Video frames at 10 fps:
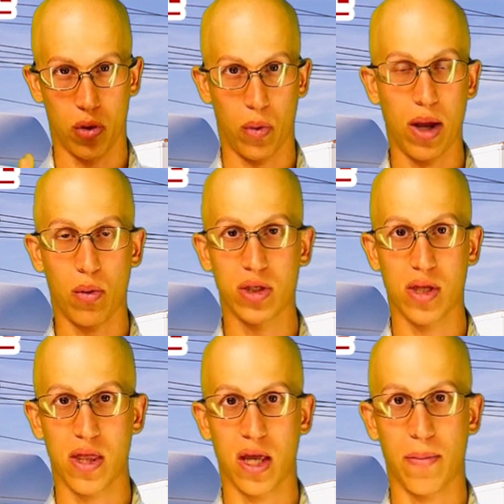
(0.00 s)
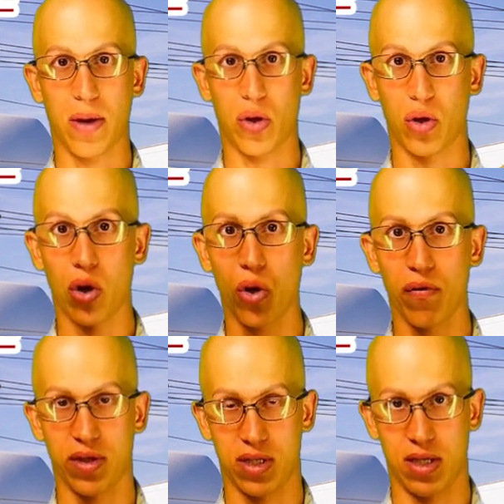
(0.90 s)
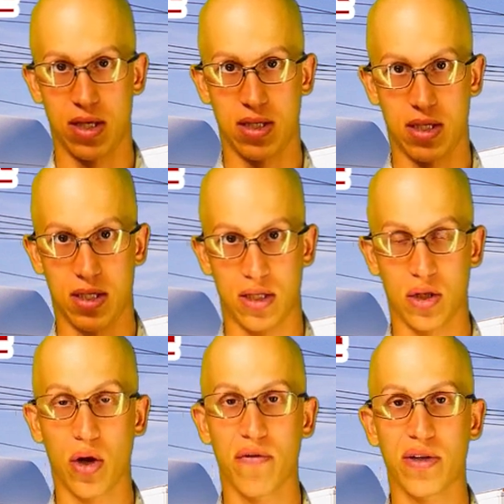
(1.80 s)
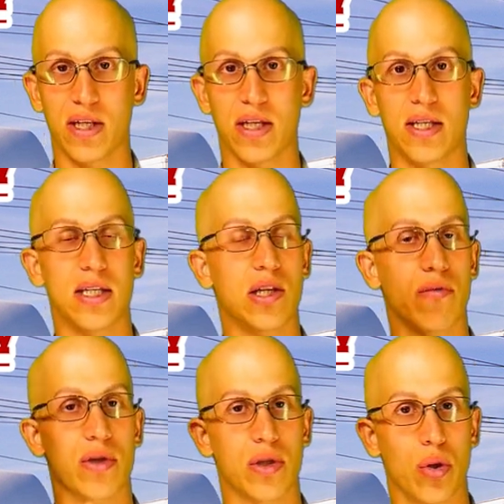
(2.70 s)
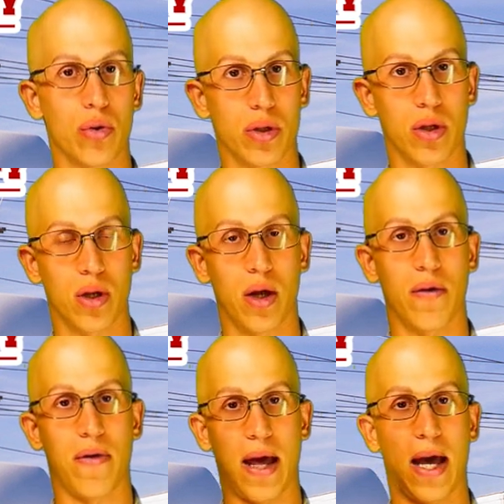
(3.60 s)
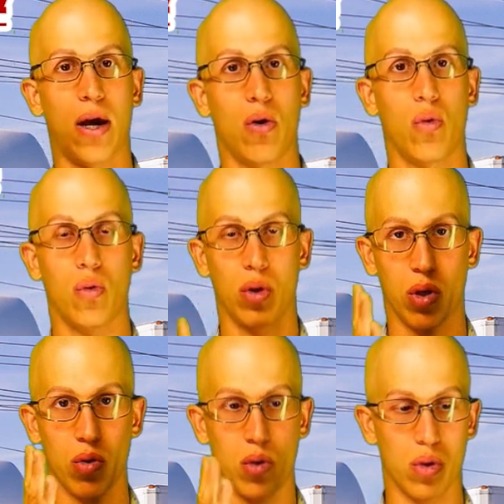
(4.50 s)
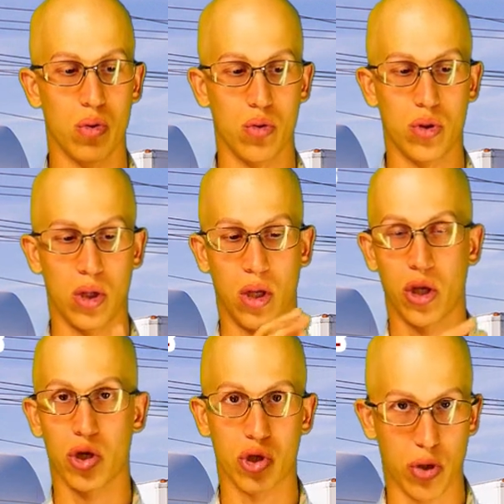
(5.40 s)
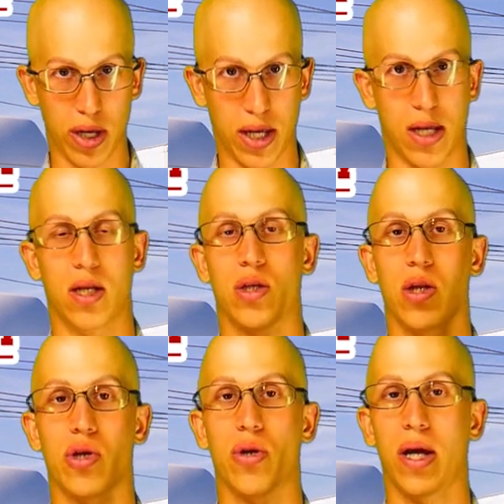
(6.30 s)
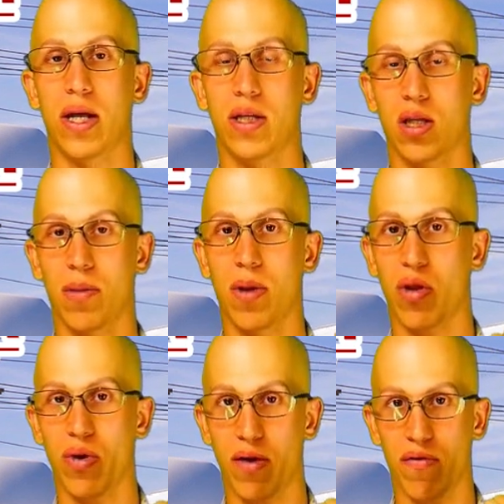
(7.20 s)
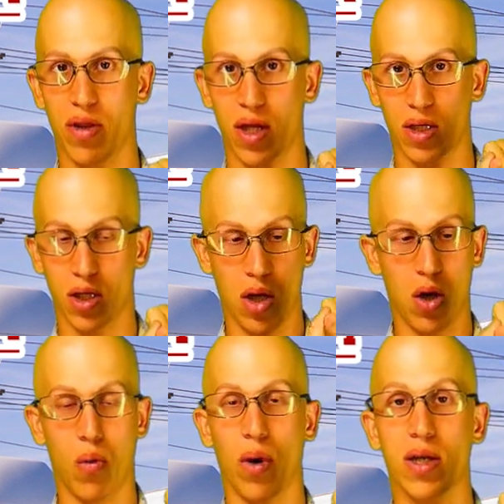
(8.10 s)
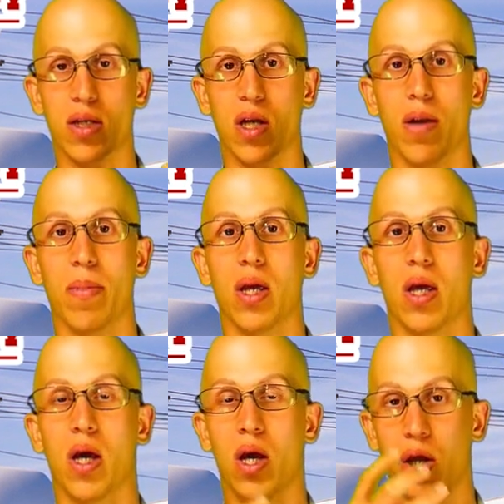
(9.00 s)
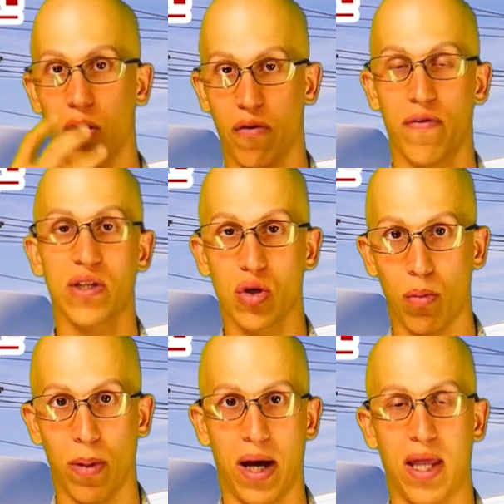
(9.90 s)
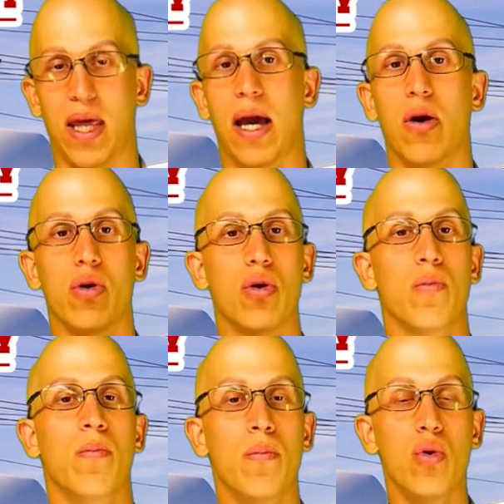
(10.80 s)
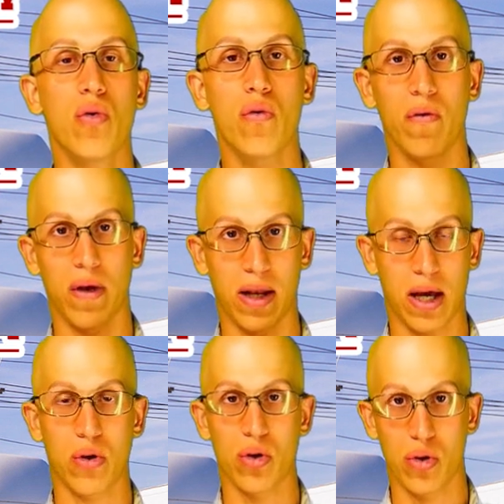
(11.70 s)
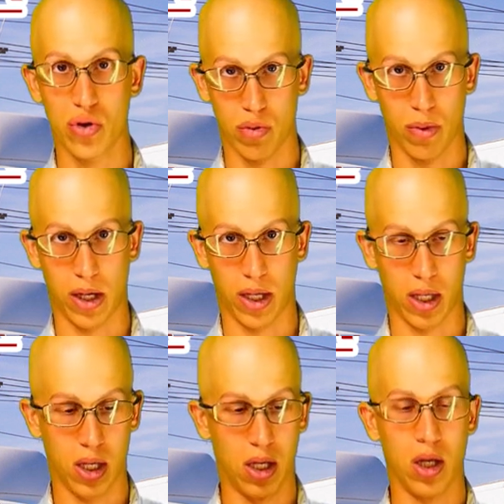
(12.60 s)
The way I want you to think about nervousness is the result of how you use your triad. So the triad is going to be 3 different things. One is going to be your physical body, how you move and how you use your body.